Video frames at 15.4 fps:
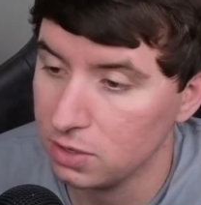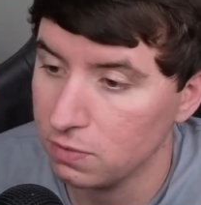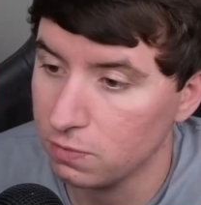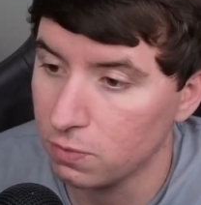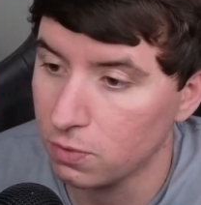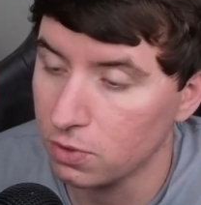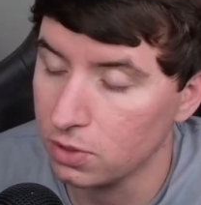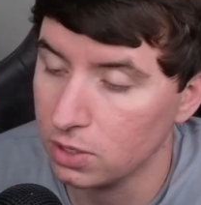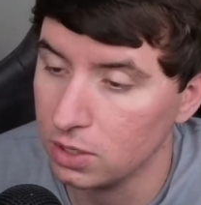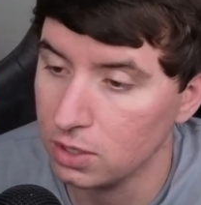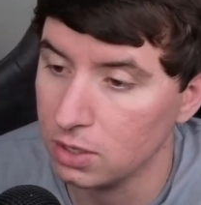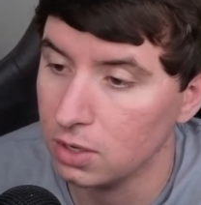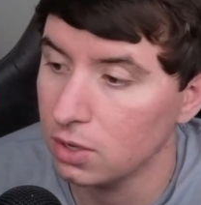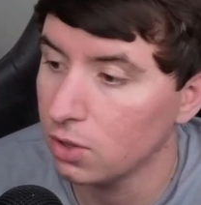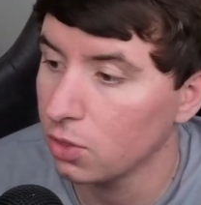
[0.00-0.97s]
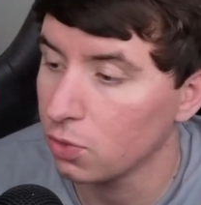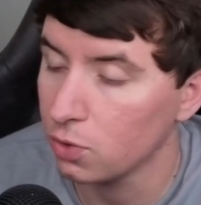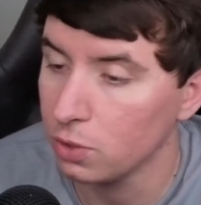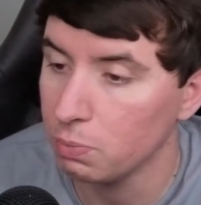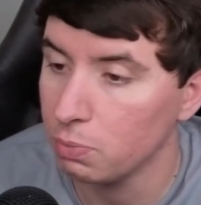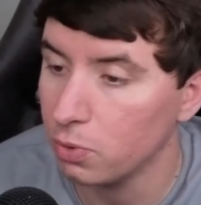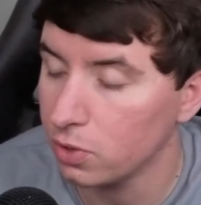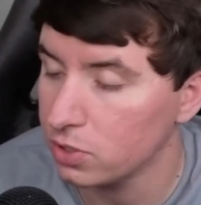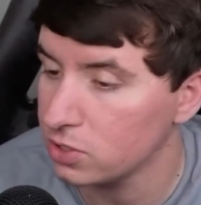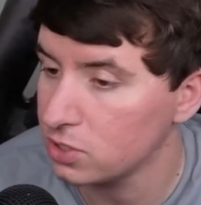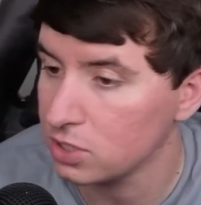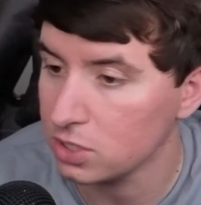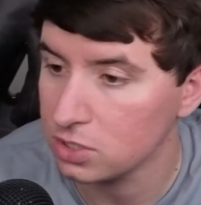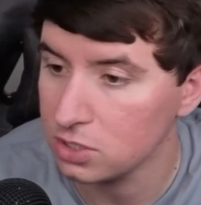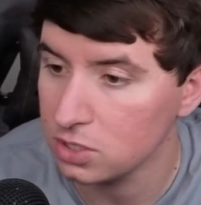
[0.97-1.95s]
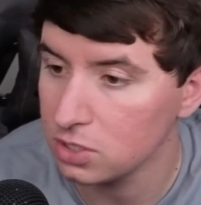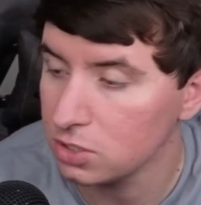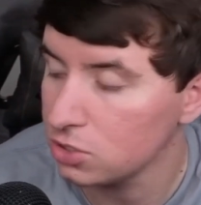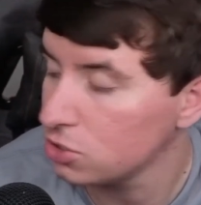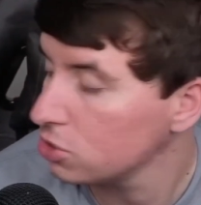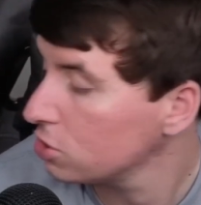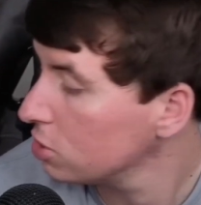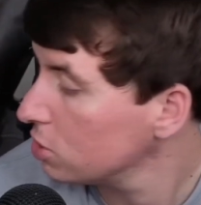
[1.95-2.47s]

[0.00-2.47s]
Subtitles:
for the 3.6 inch